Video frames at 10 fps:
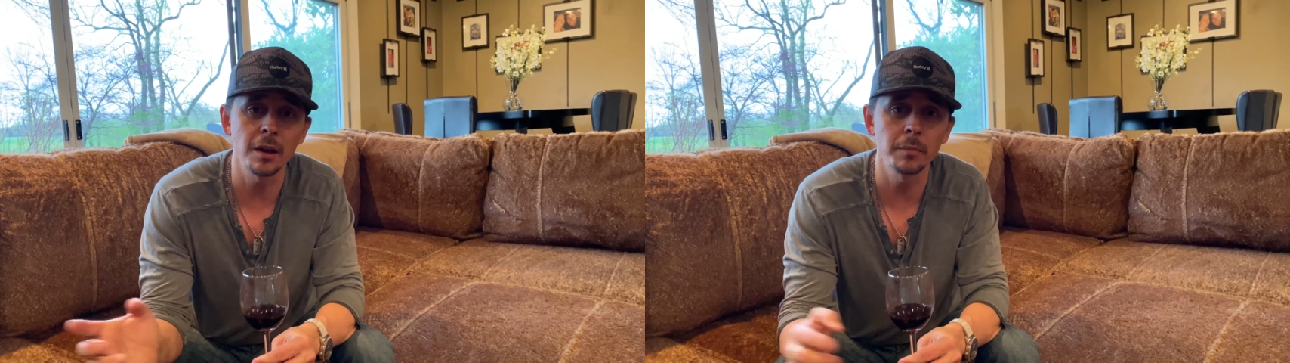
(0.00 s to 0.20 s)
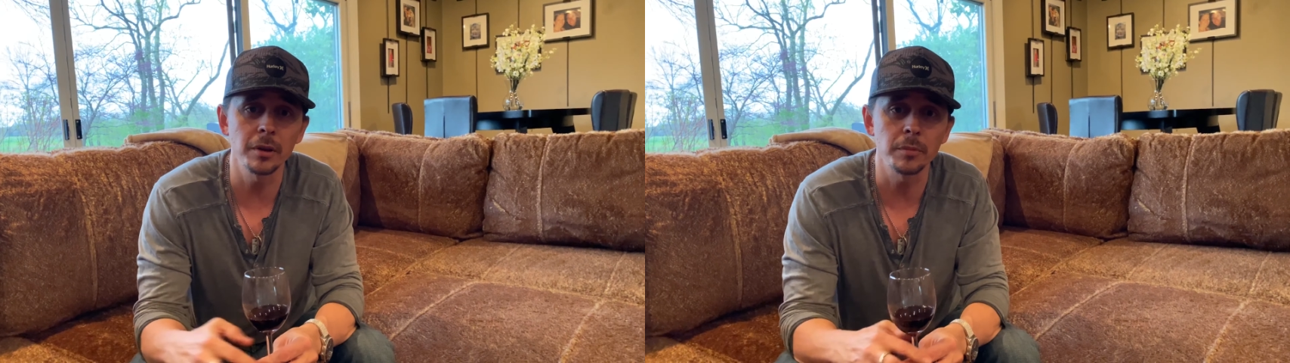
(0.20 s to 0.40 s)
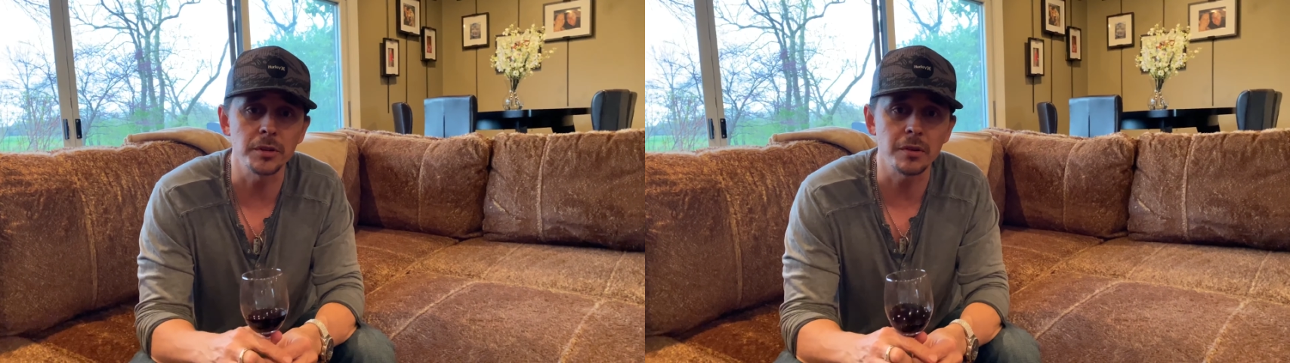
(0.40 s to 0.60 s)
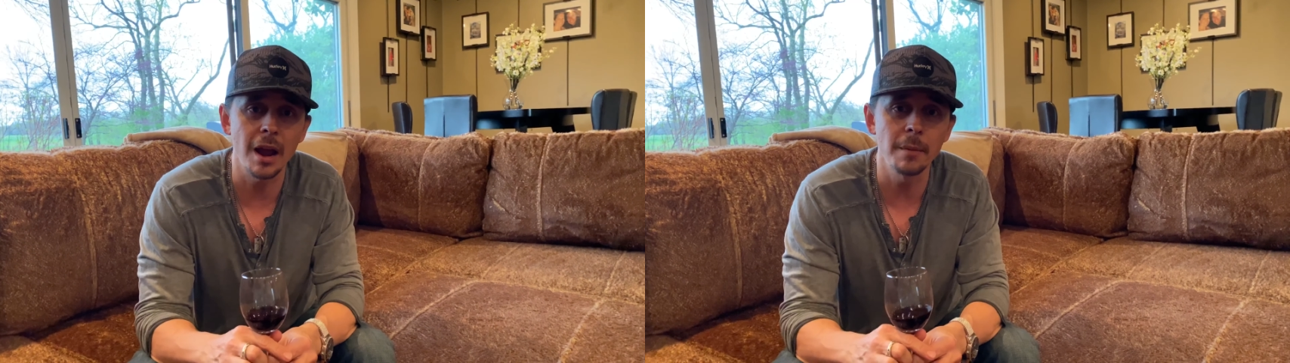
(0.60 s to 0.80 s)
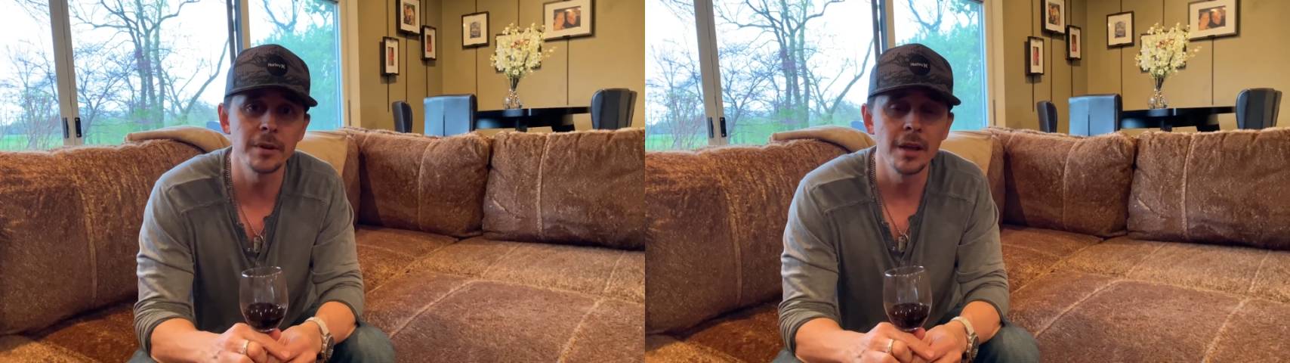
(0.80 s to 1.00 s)
pill
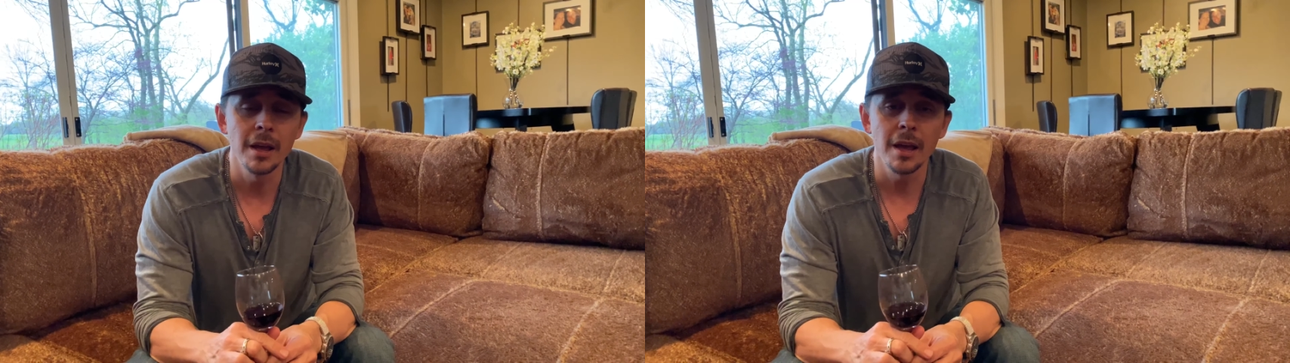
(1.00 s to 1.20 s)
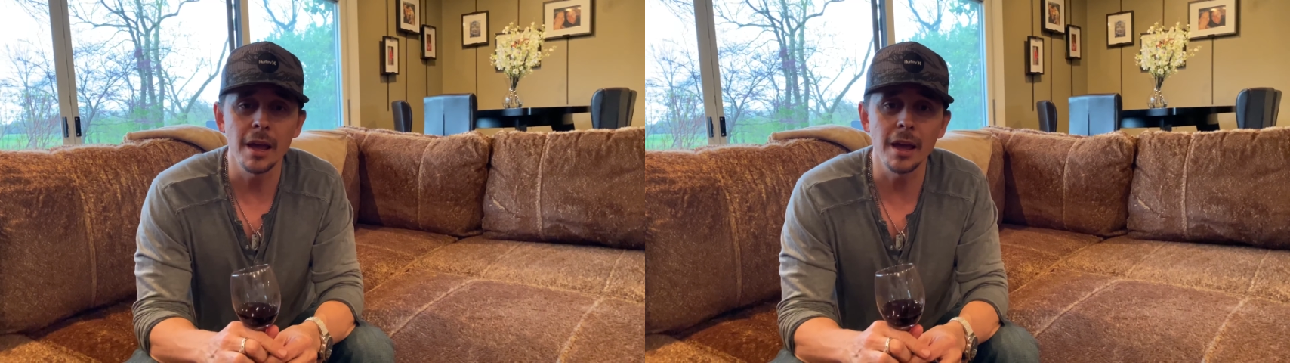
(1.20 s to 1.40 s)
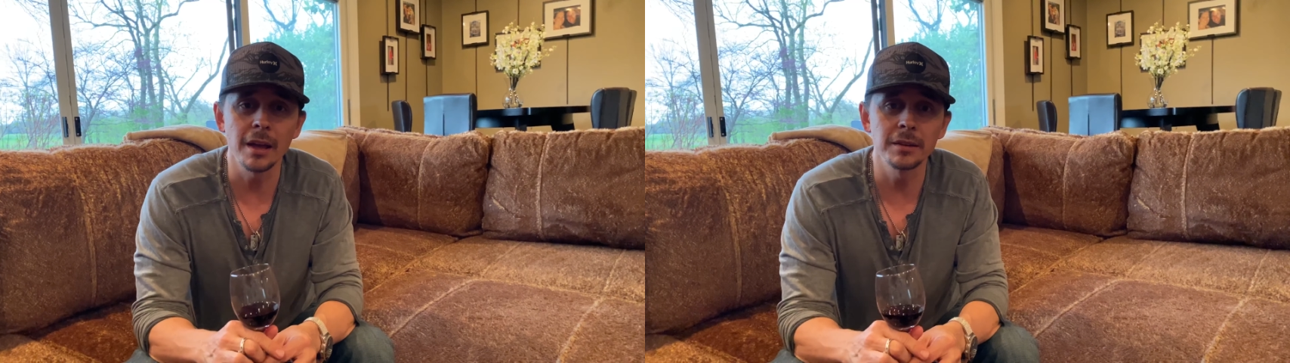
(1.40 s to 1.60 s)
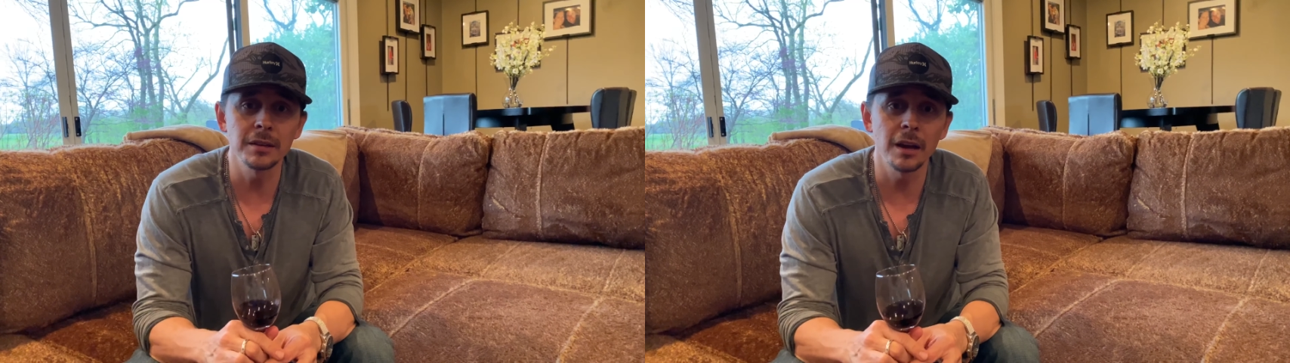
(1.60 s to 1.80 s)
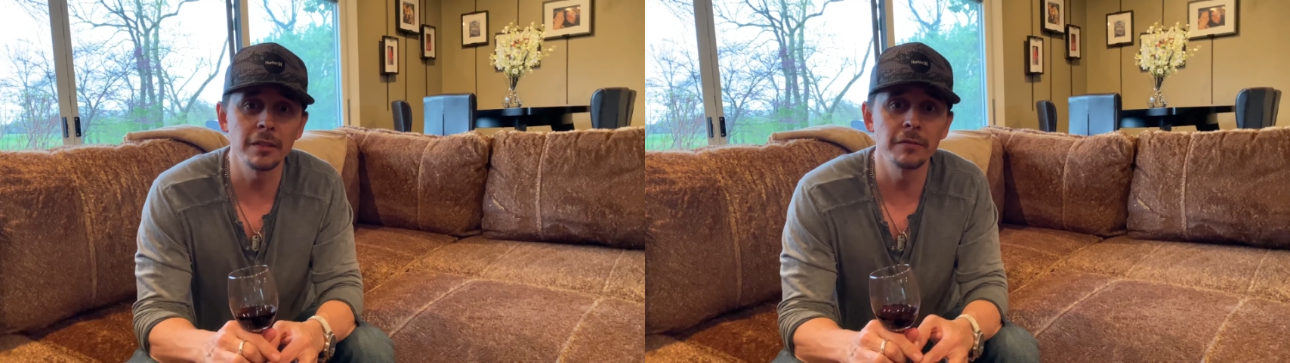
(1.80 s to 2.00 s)
prescribed, and
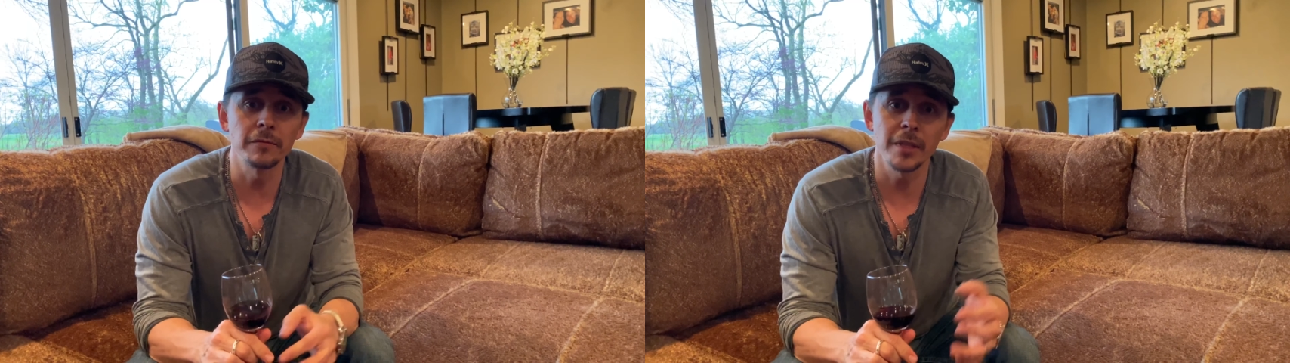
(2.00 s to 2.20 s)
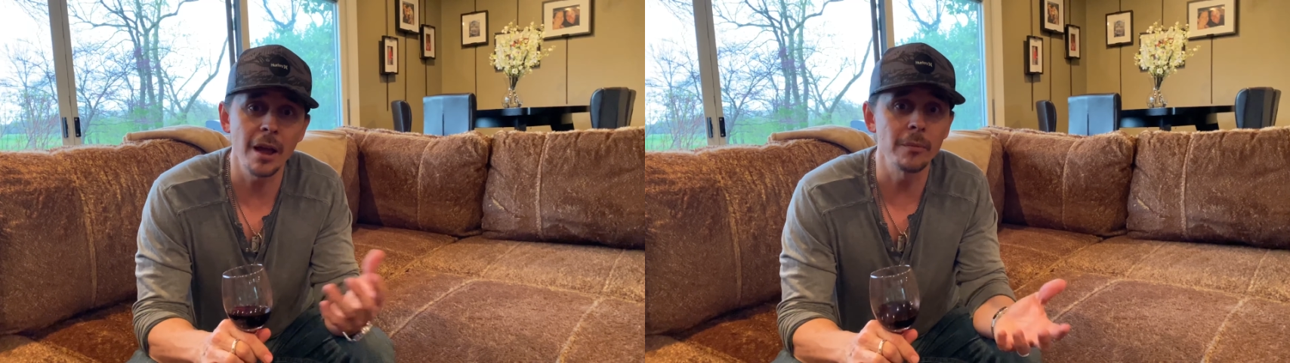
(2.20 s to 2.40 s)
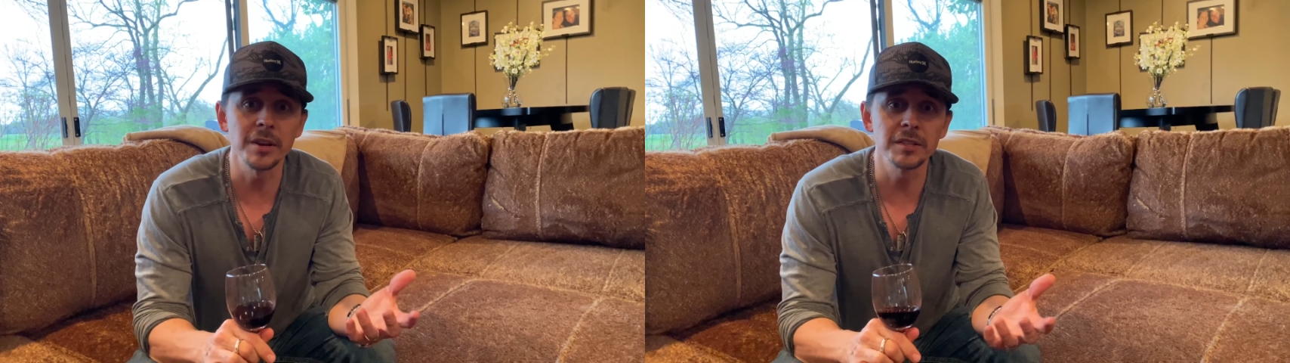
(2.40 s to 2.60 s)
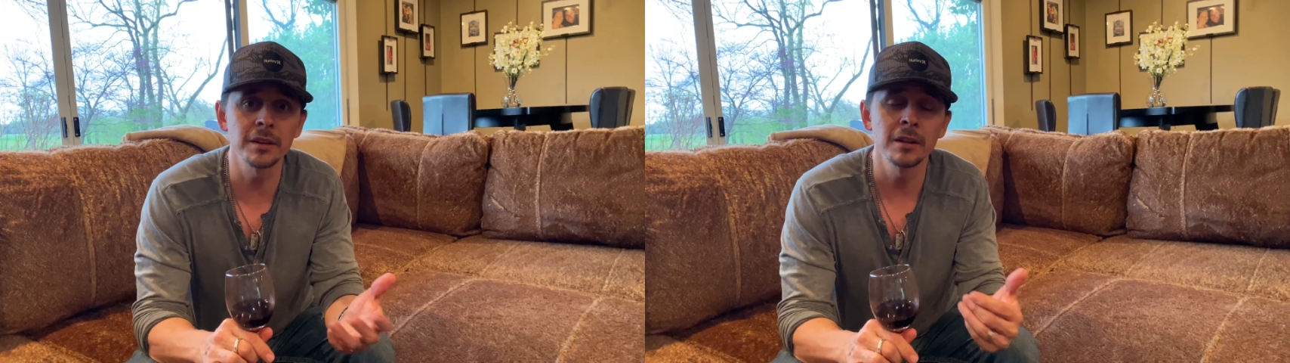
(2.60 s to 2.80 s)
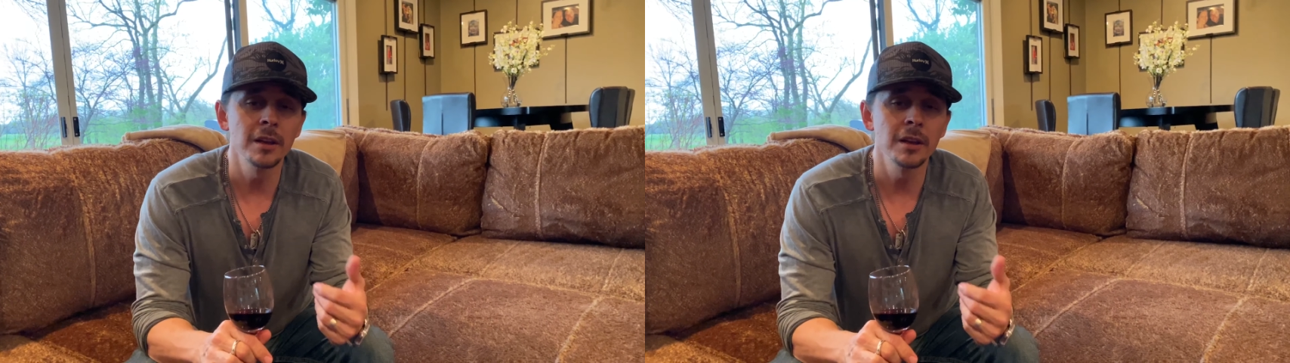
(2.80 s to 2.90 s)
for that reason,